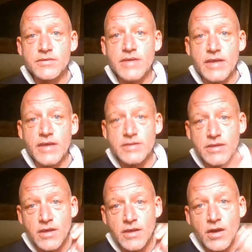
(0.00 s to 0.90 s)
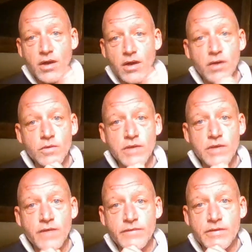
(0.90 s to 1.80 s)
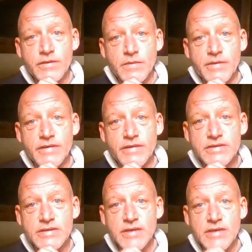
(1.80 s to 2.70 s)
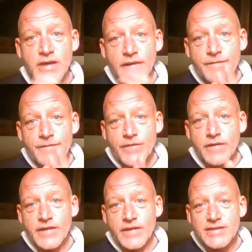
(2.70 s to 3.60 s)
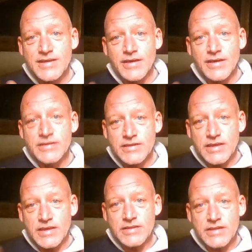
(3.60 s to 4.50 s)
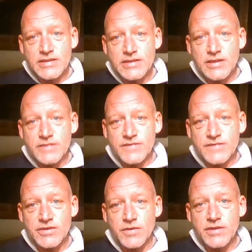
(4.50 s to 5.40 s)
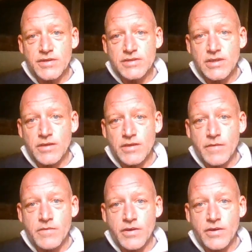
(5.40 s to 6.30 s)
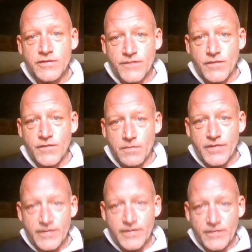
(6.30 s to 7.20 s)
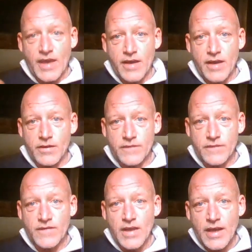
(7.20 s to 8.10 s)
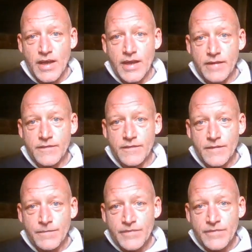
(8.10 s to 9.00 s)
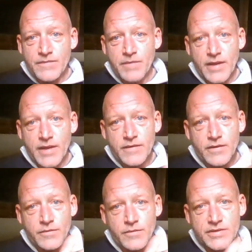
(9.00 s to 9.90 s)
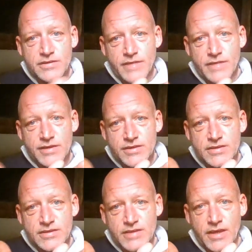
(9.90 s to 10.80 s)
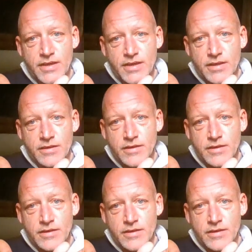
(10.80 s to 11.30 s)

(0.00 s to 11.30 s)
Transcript: that to hold over them? I mean, this is, these kinds of situations are going to emerge from this chaos, and depending on which direction is taken,